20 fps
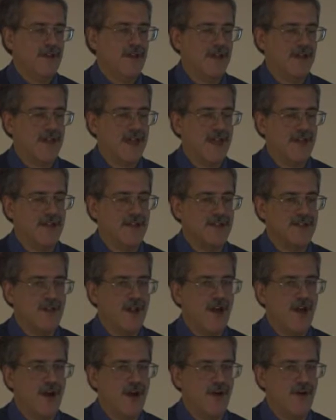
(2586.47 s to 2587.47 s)
again, there's
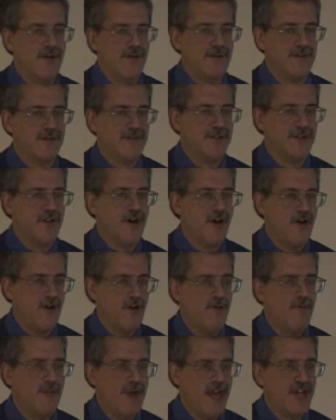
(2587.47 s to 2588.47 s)

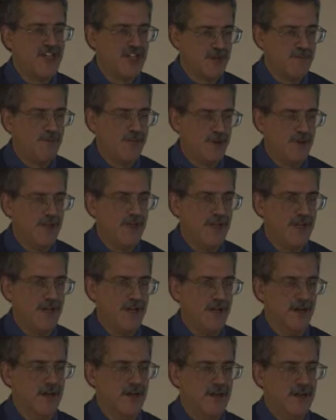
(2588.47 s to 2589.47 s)
no magic bullet
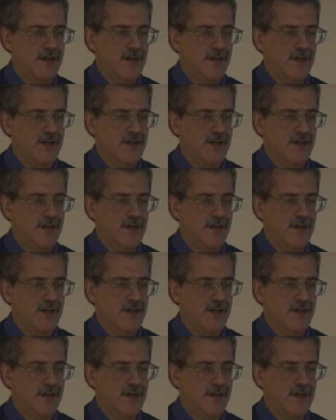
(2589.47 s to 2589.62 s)
here.